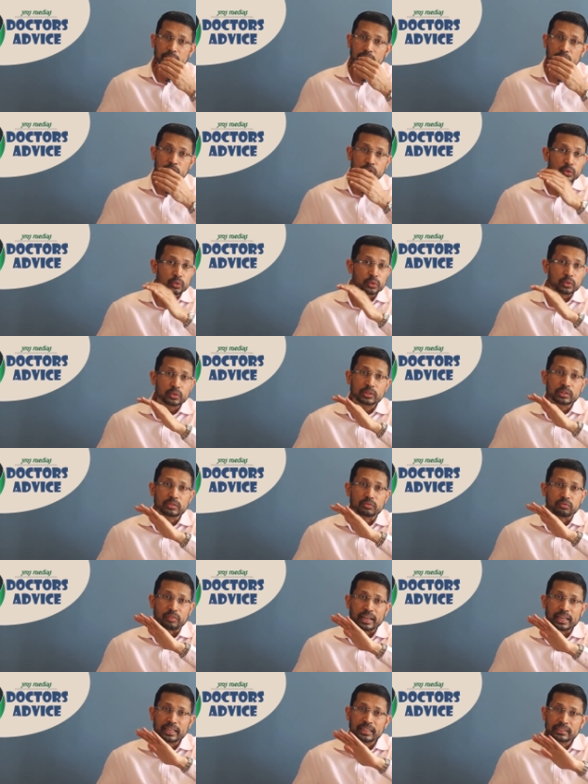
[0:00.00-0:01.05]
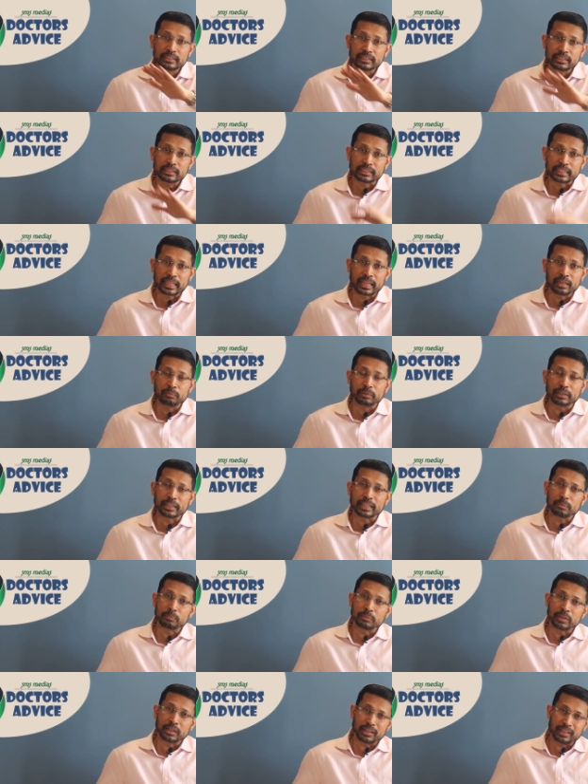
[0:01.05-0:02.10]
those viruses can be
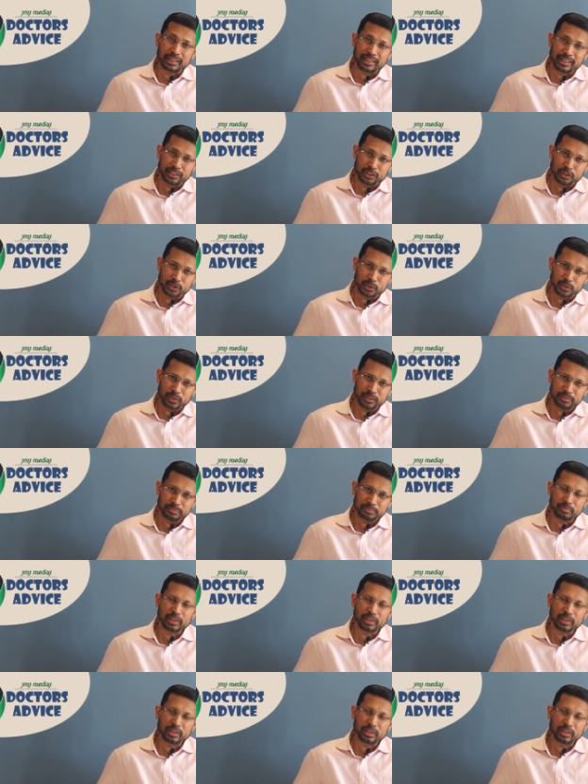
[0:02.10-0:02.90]
kept under control.